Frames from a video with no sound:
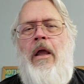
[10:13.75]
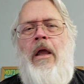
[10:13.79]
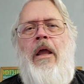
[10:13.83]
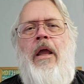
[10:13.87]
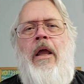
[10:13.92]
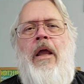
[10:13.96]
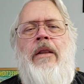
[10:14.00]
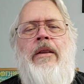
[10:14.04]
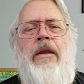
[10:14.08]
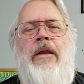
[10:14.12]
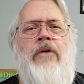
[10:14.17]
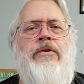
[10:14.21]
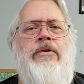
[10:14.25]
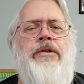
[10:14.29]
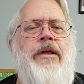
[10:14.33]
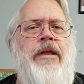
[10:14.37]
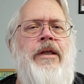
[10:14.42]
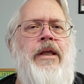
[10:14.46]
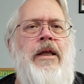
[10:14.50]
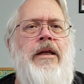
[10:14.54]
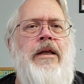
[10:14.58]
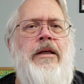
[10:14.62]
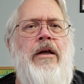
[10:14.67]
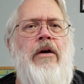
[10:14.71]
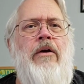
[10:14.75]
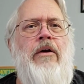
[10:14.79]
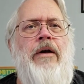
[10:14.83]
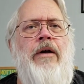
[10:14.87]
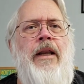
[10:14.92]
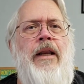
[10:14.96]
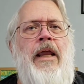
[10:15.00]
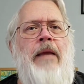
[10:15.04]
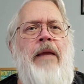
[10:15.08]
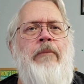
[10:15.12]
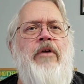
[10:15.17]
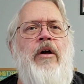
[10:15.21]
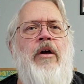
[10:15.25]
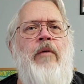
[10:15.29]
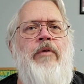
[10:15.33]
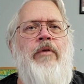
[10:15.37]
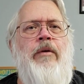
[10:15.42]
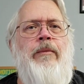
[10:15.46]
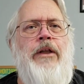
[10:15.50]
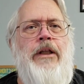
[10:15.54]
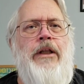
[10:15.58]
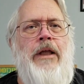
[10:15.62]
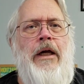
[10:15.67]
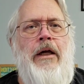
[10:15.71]
And there's a king there named
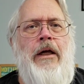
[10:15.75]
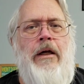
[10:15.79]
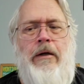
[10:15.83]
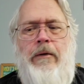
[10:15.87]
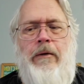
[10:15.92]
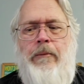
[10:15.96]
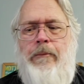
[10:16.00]
Abimelech.